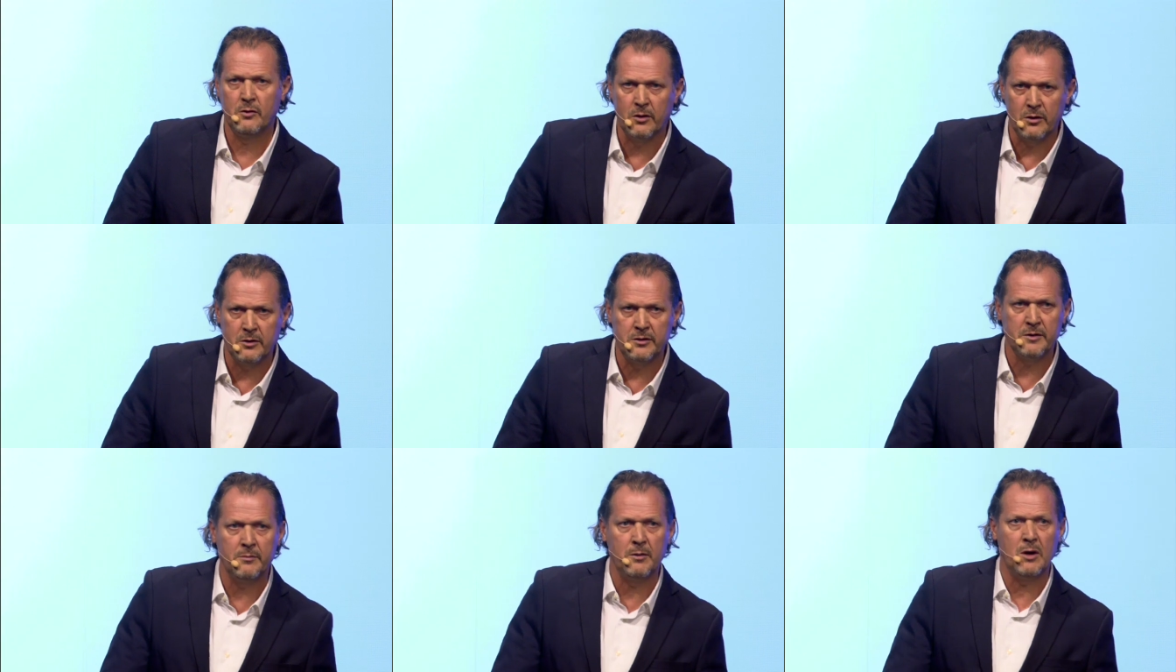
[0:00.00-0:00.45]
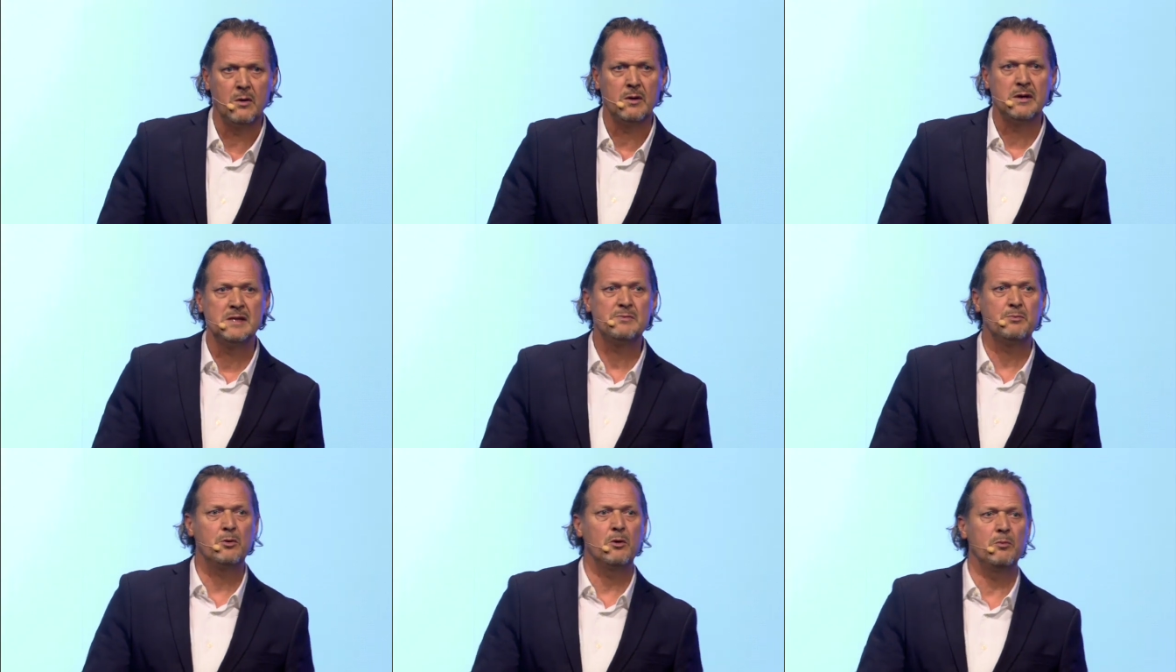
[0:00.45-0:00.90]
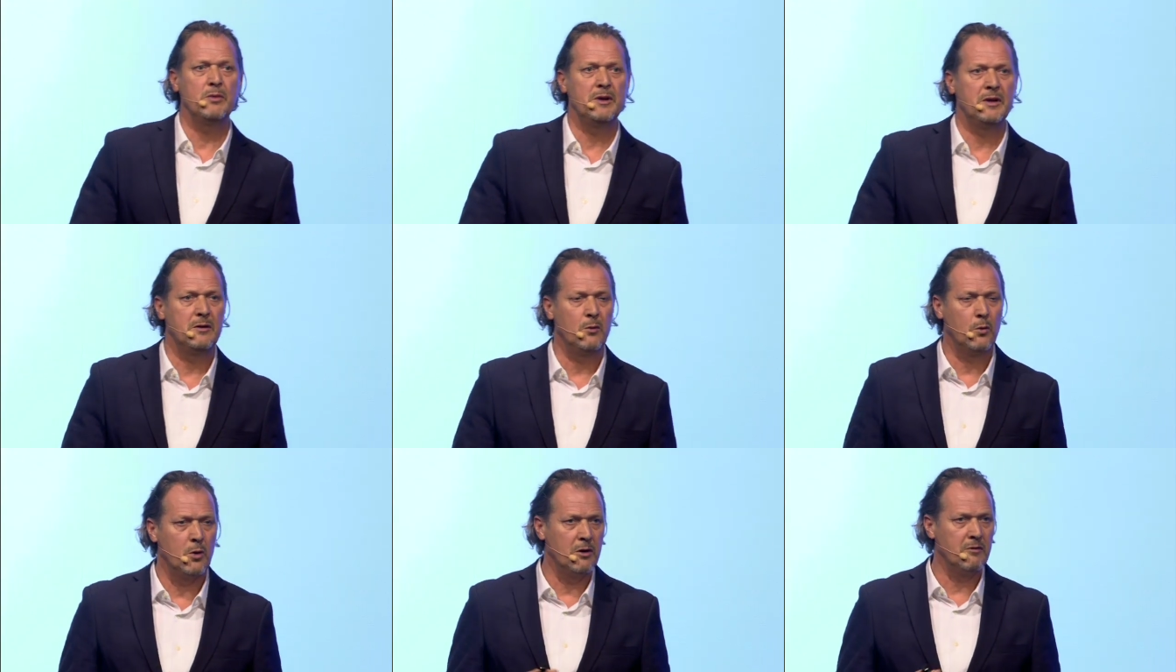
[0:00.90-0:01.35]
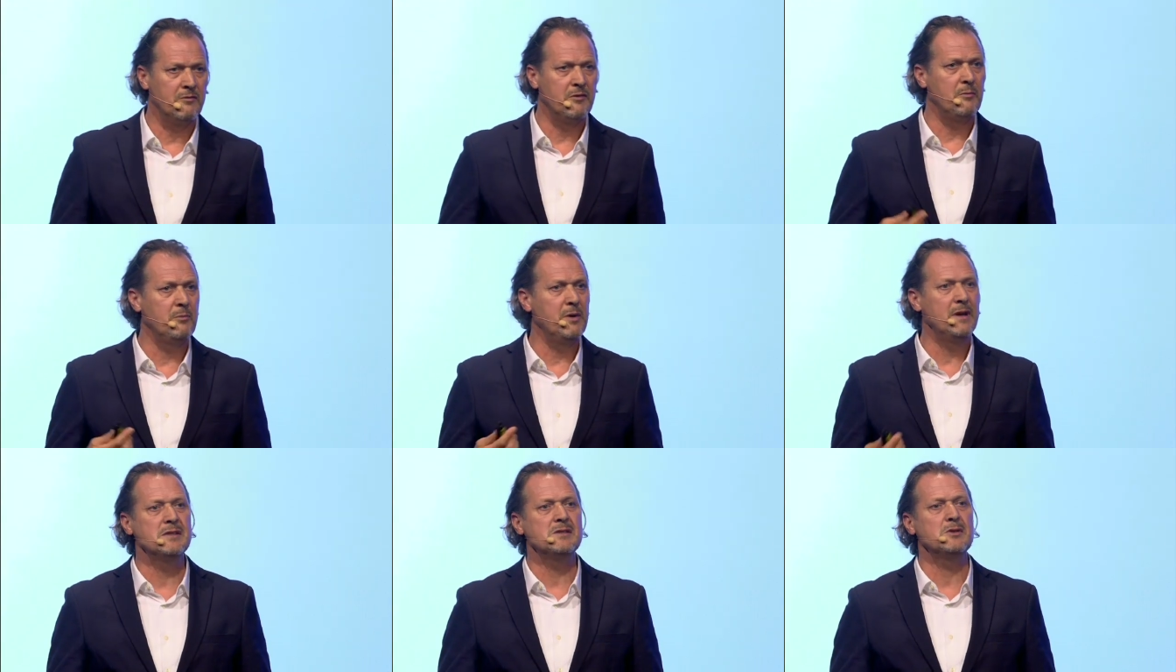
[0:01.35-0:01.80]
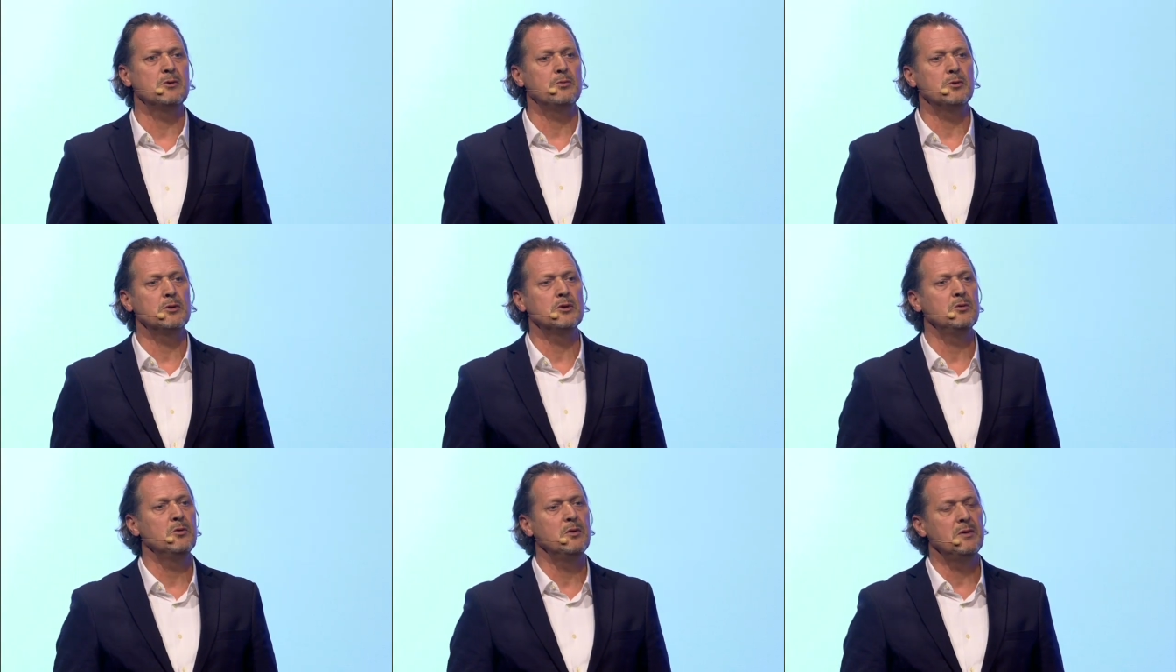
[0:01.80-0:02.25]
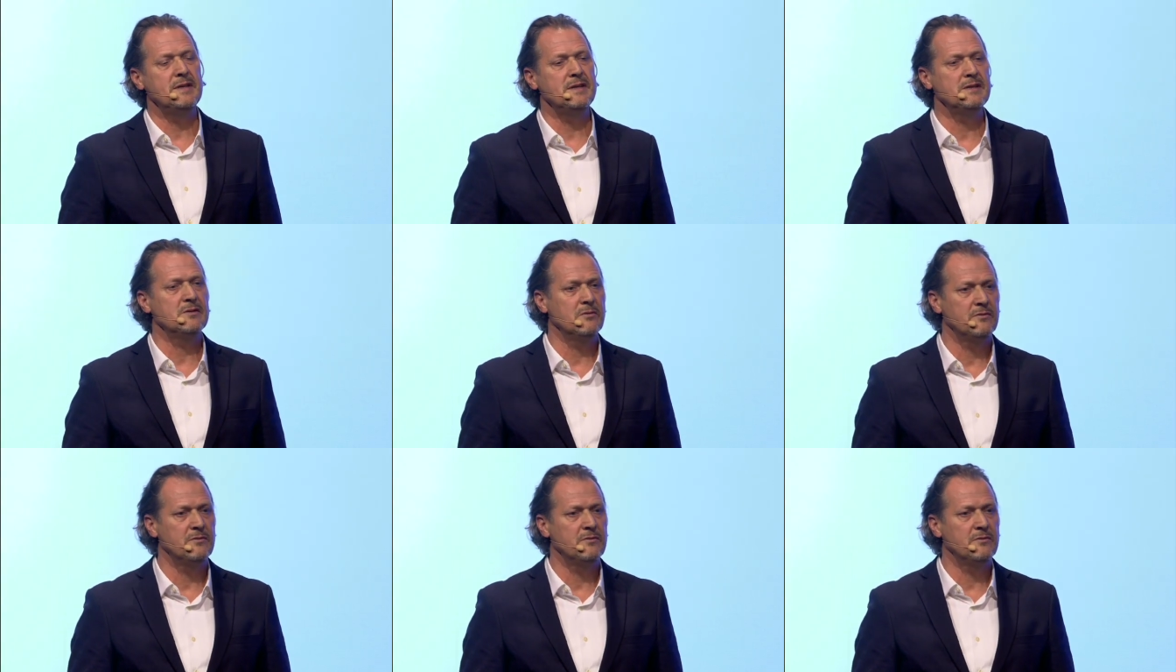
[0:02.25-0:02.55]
you heard about, is probably one of the biggest opportunities